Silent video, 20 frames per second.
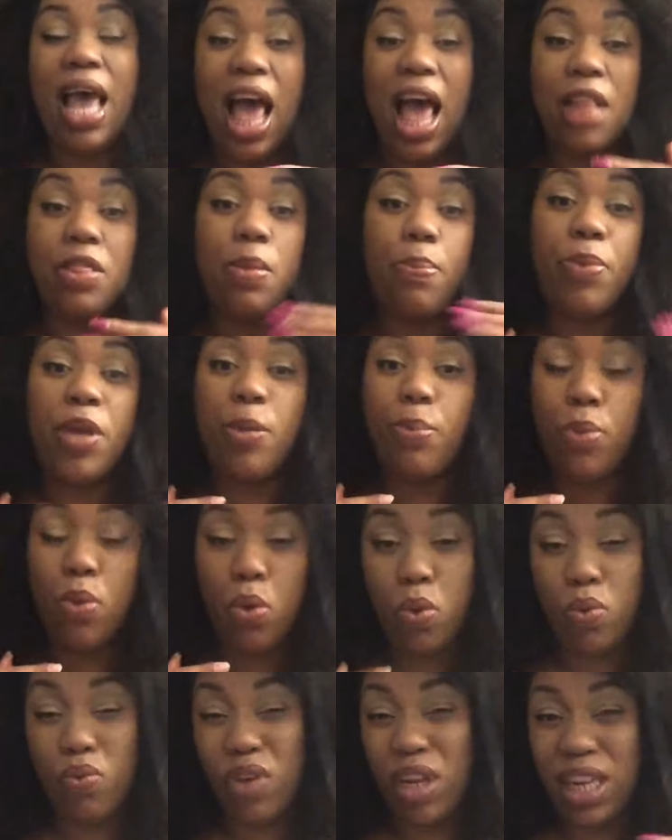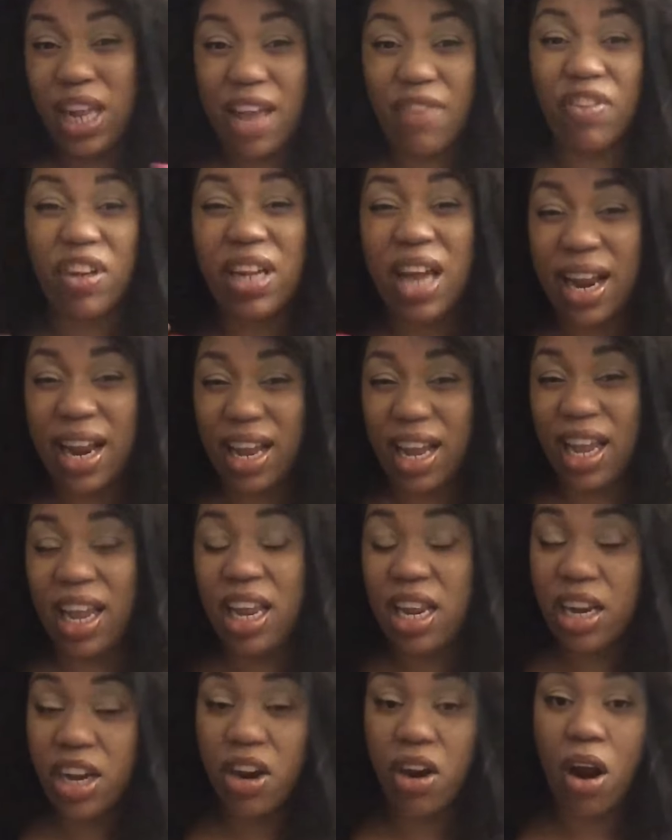And the people who really have a lot of
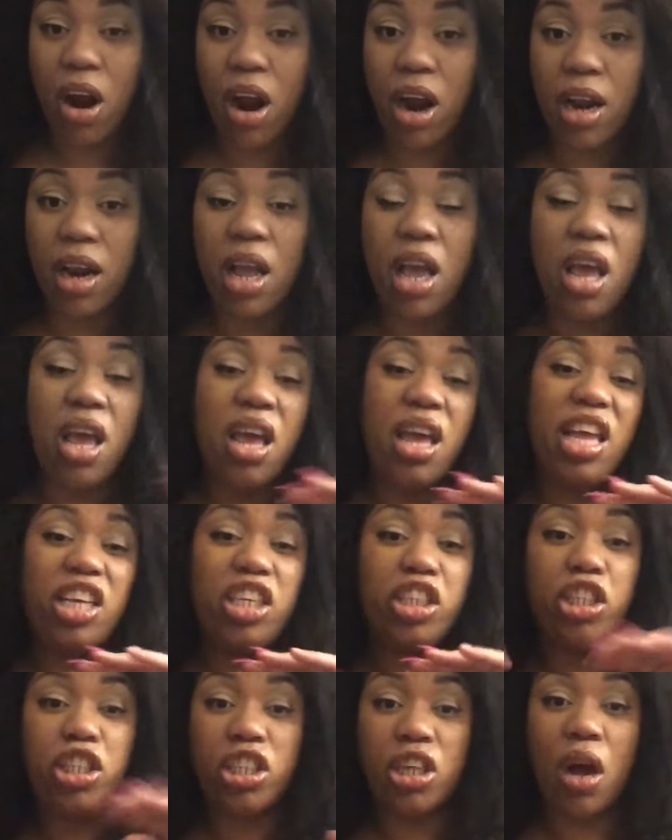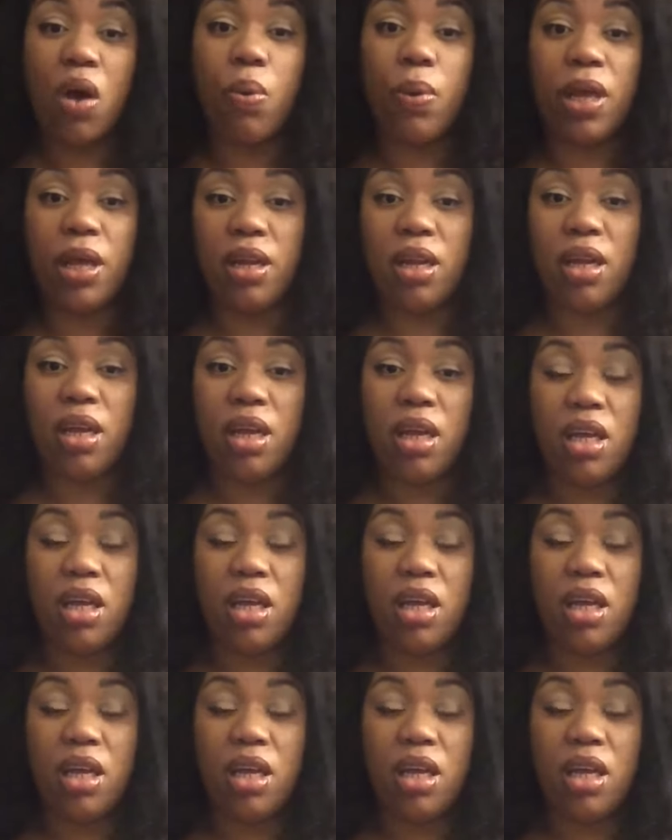hate in their heart is showing.